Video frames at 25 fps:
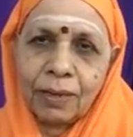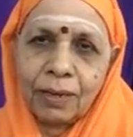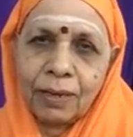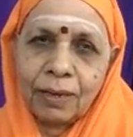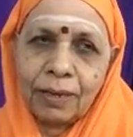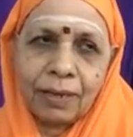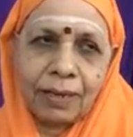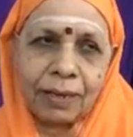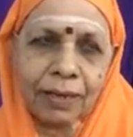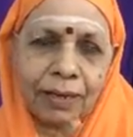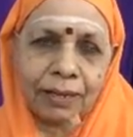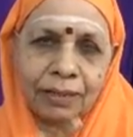
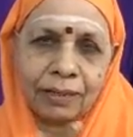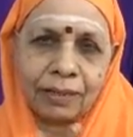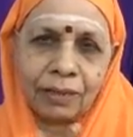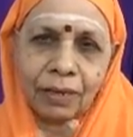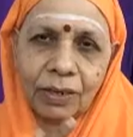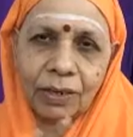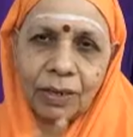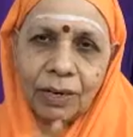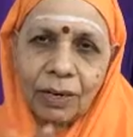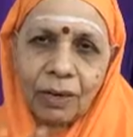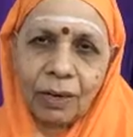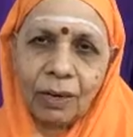He has
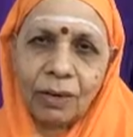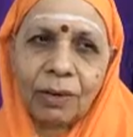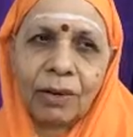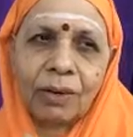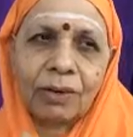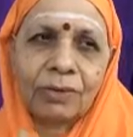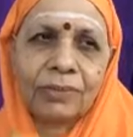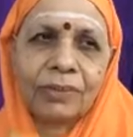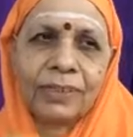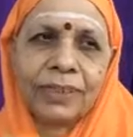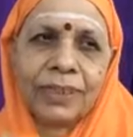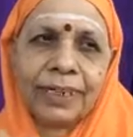got lot
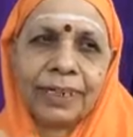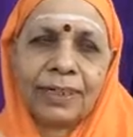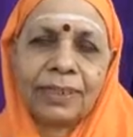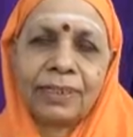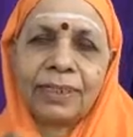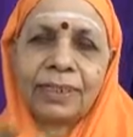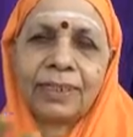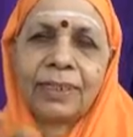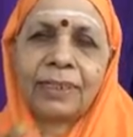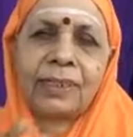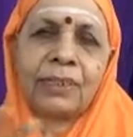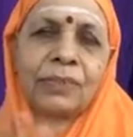of
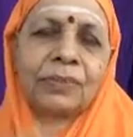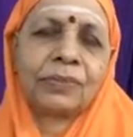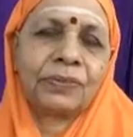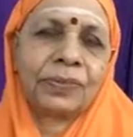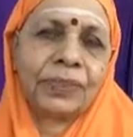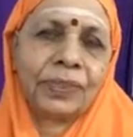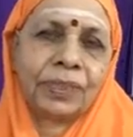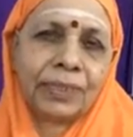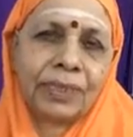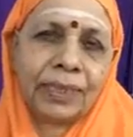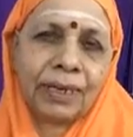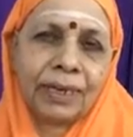change in his
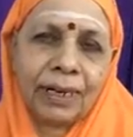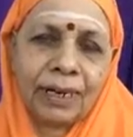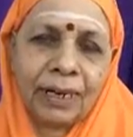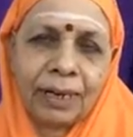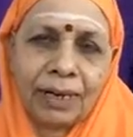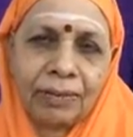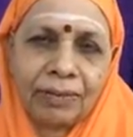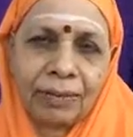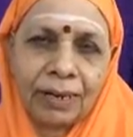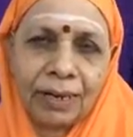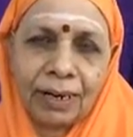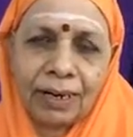physical
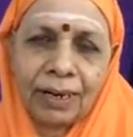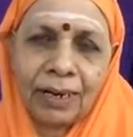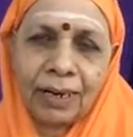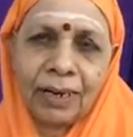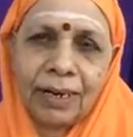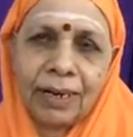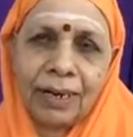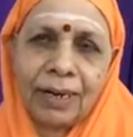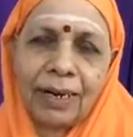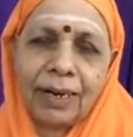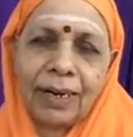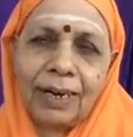level,
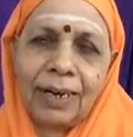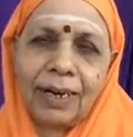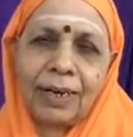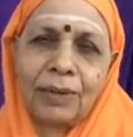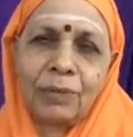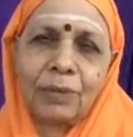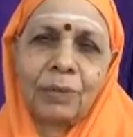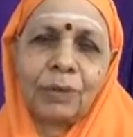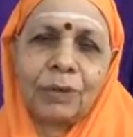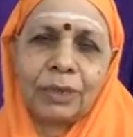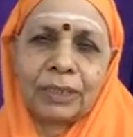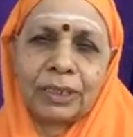
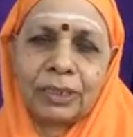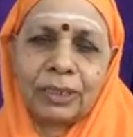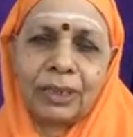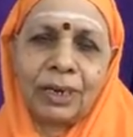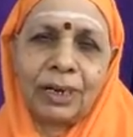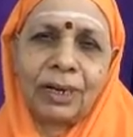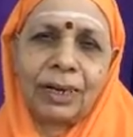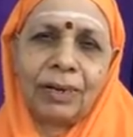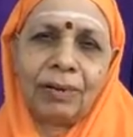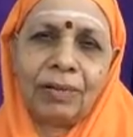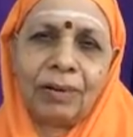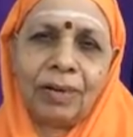
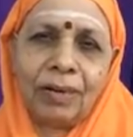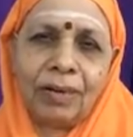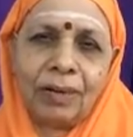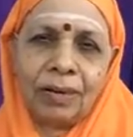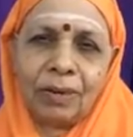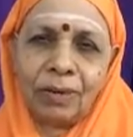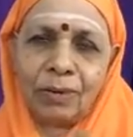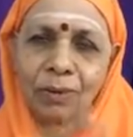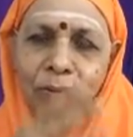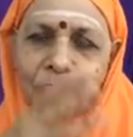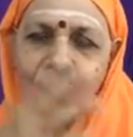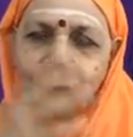emotional
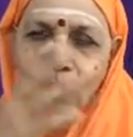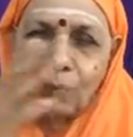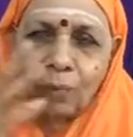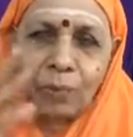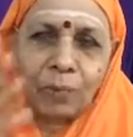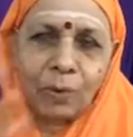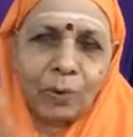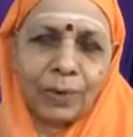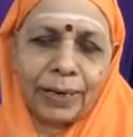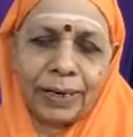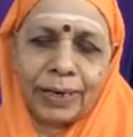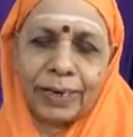level, whole
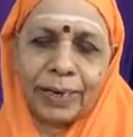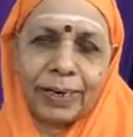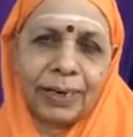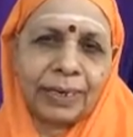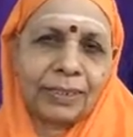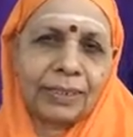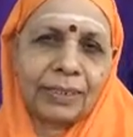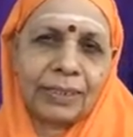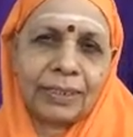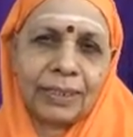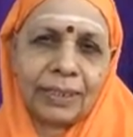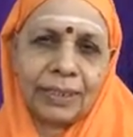body
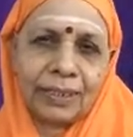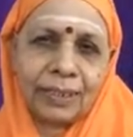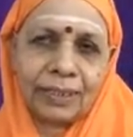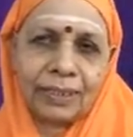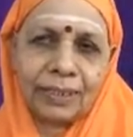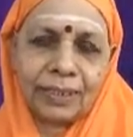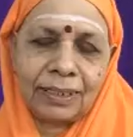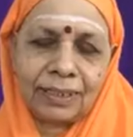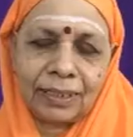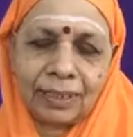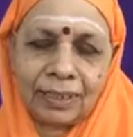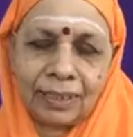has
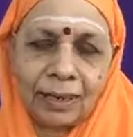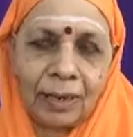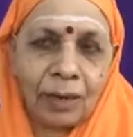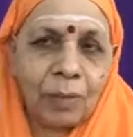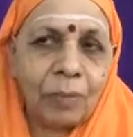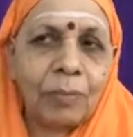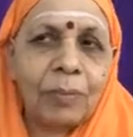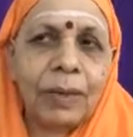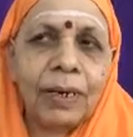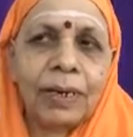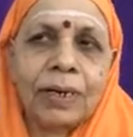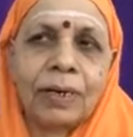changed.
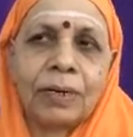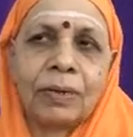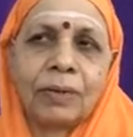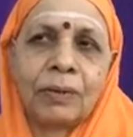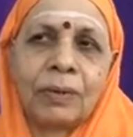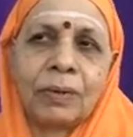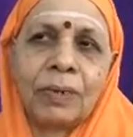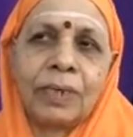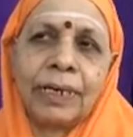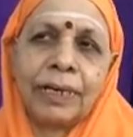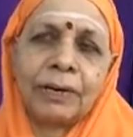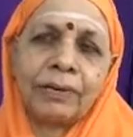But
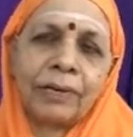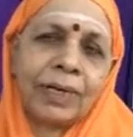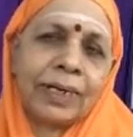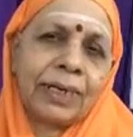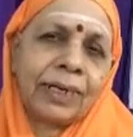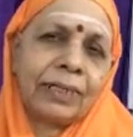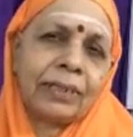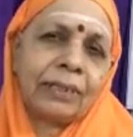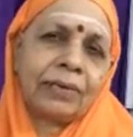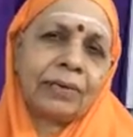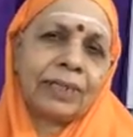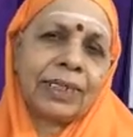what
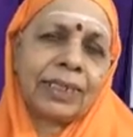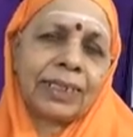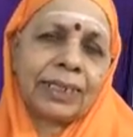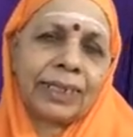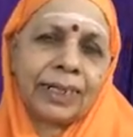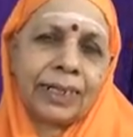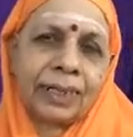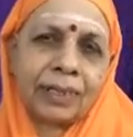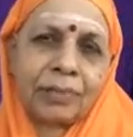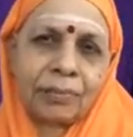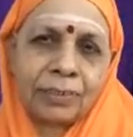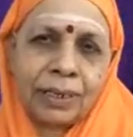is our
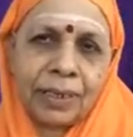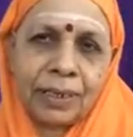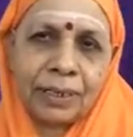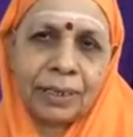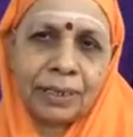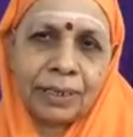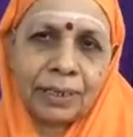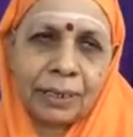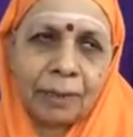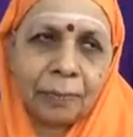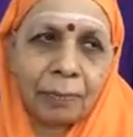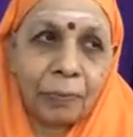
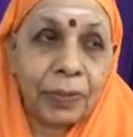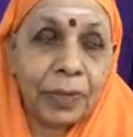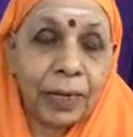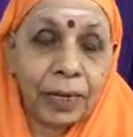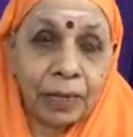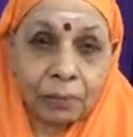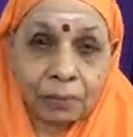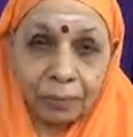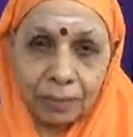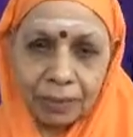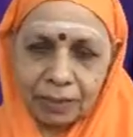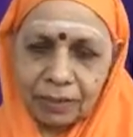statement?
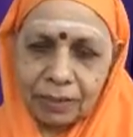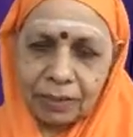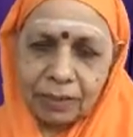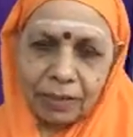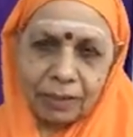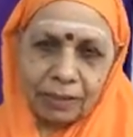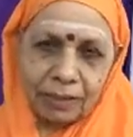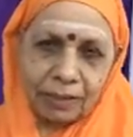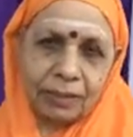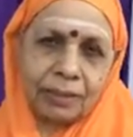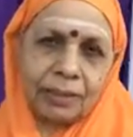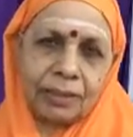That
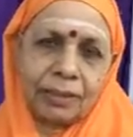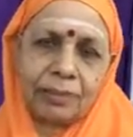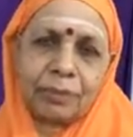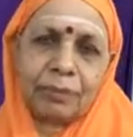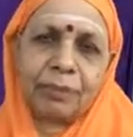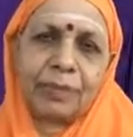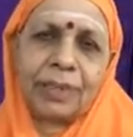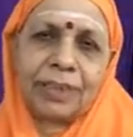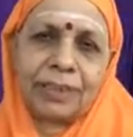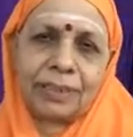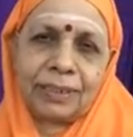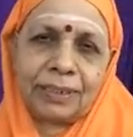person is this
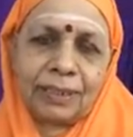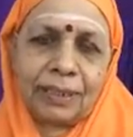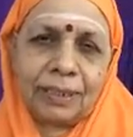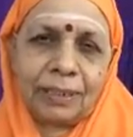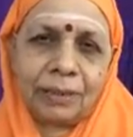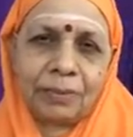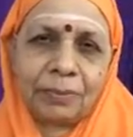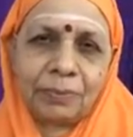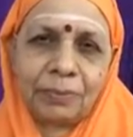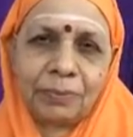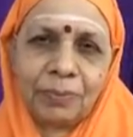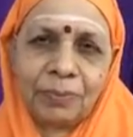person.
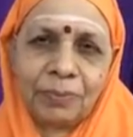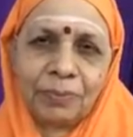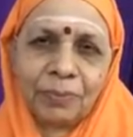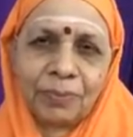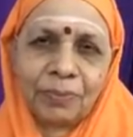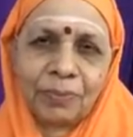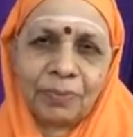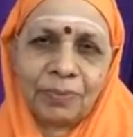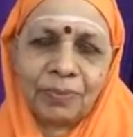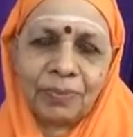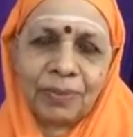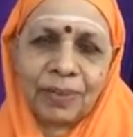
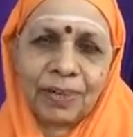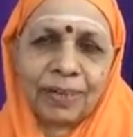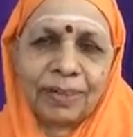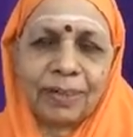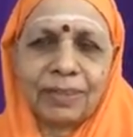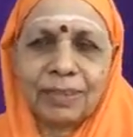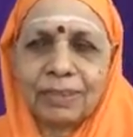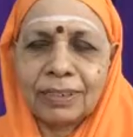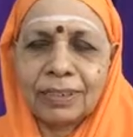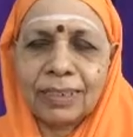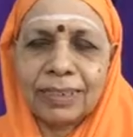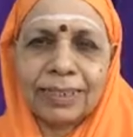
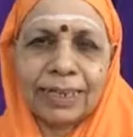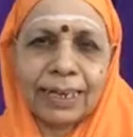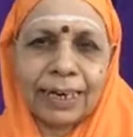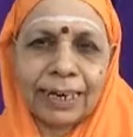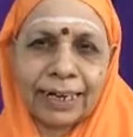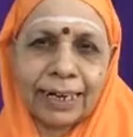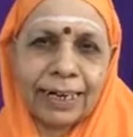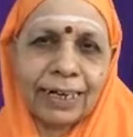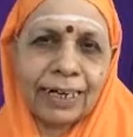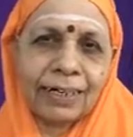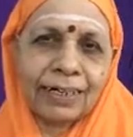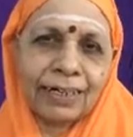Is it
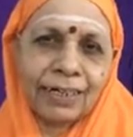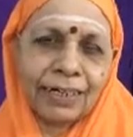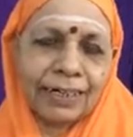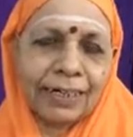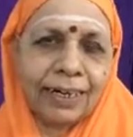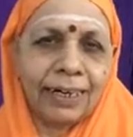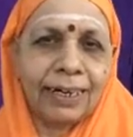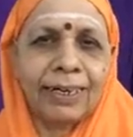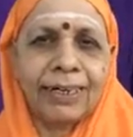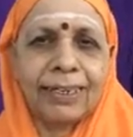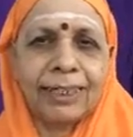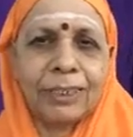correct,
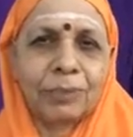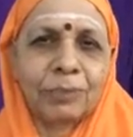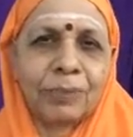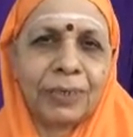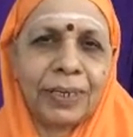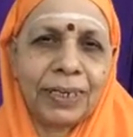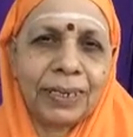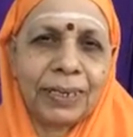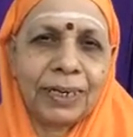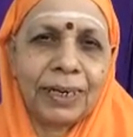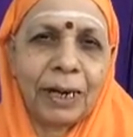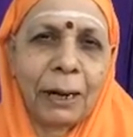really
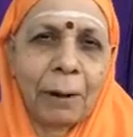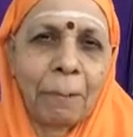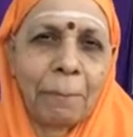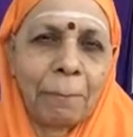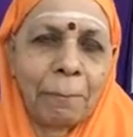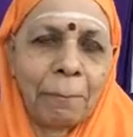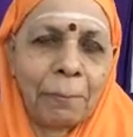speaking?